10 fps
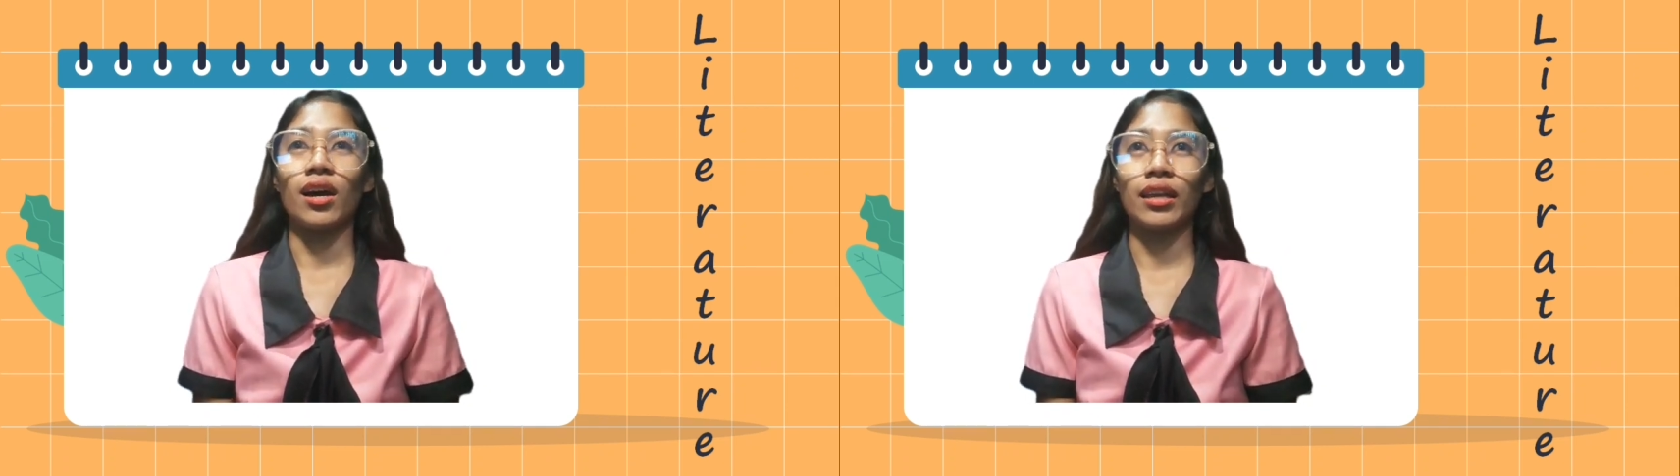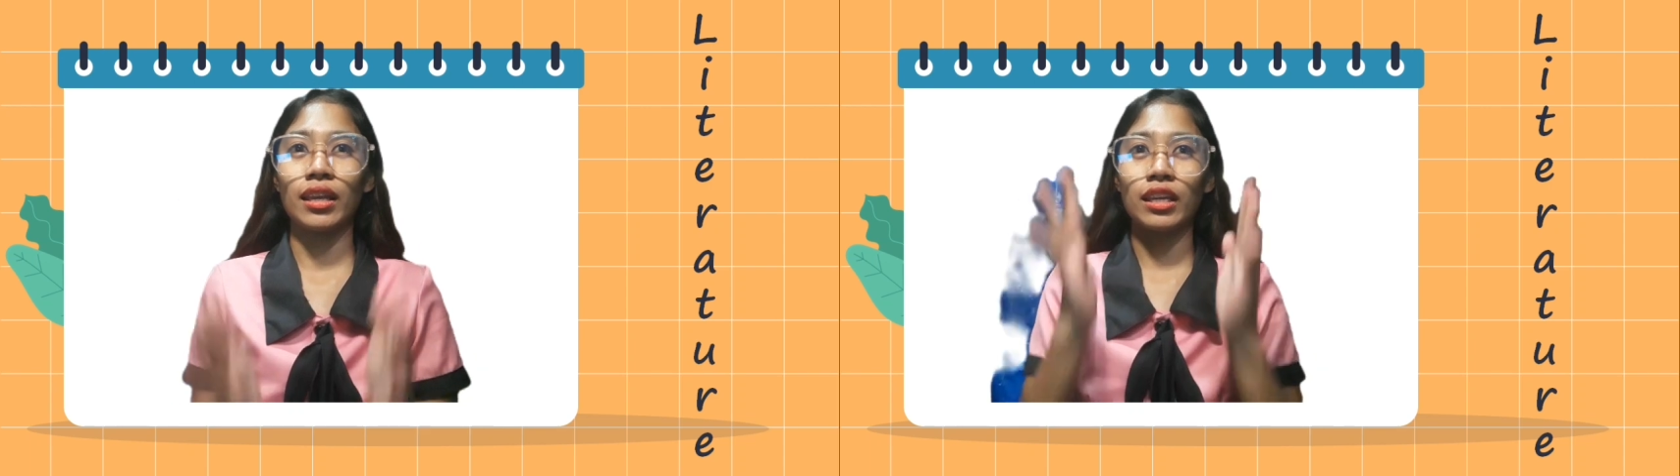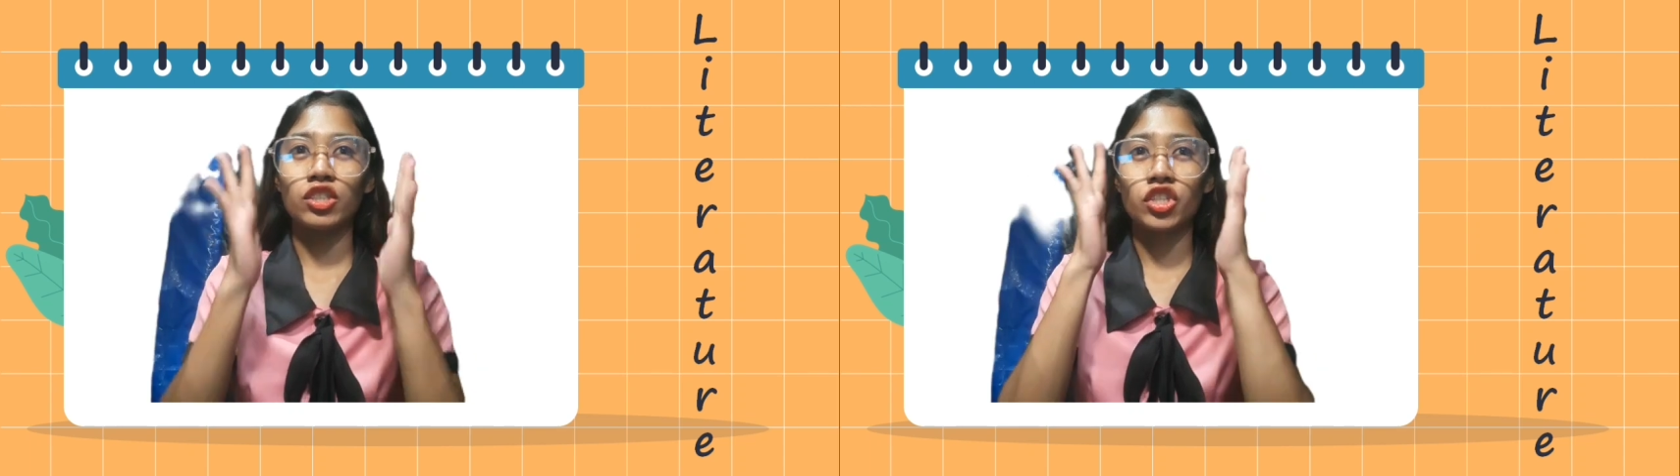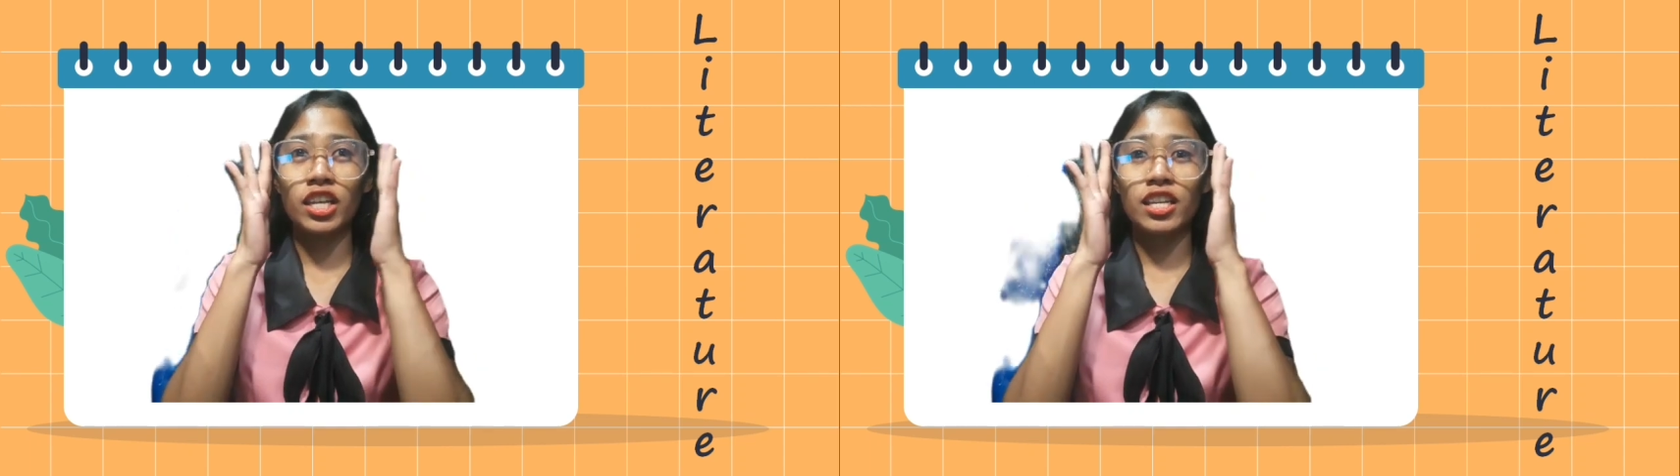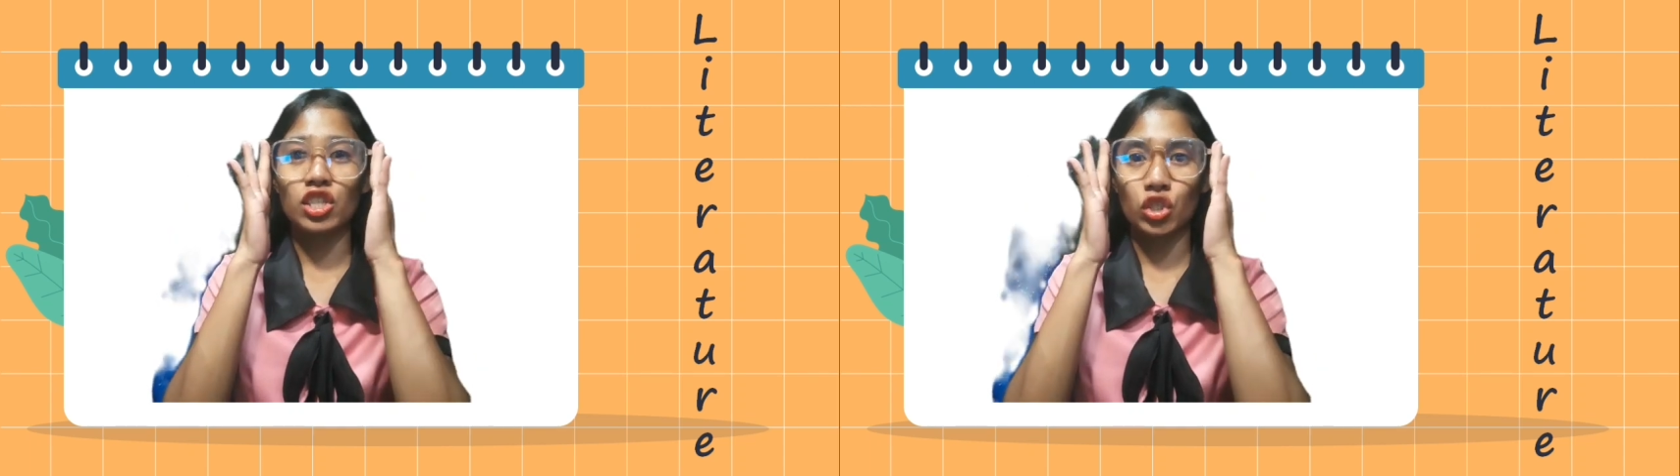
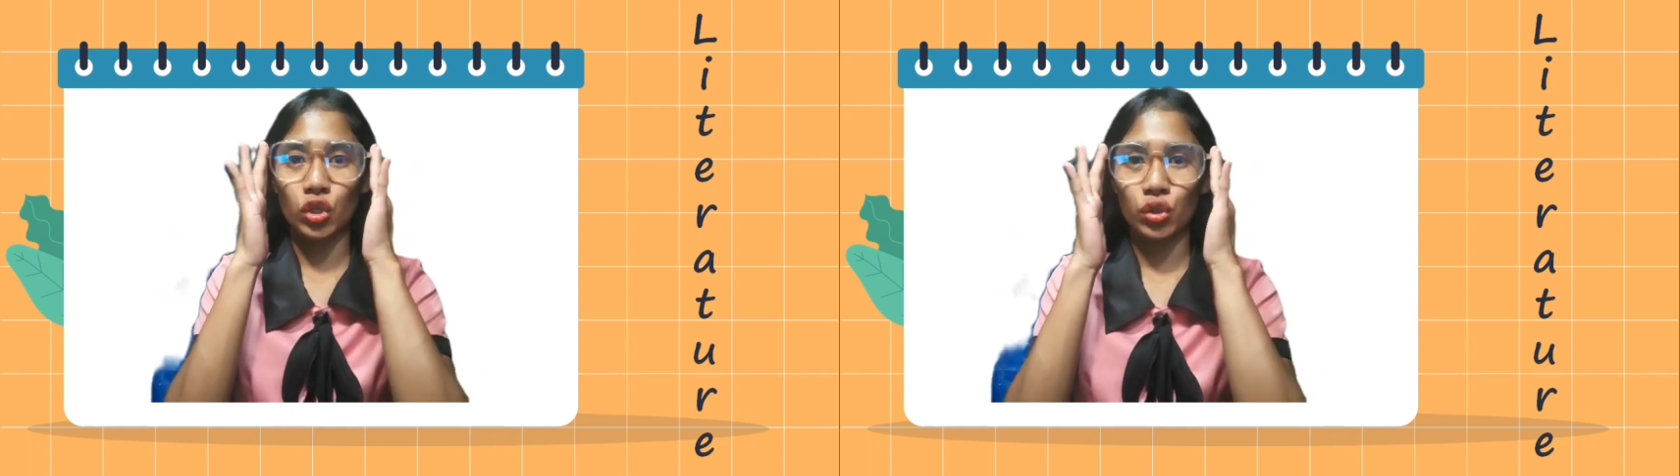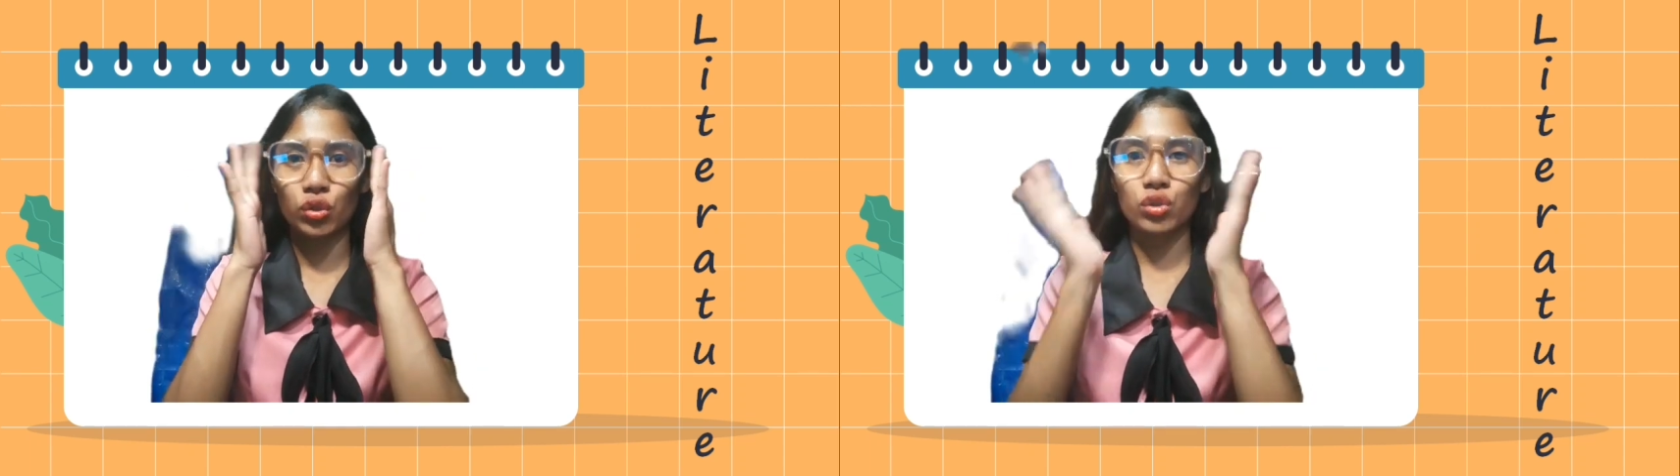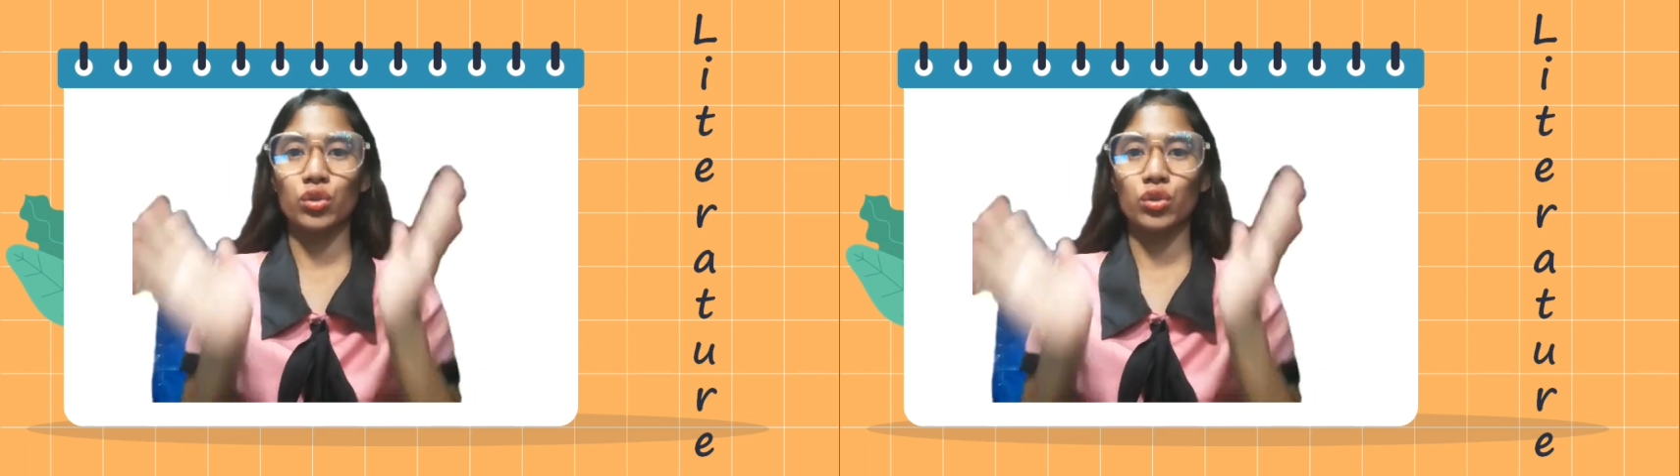she is new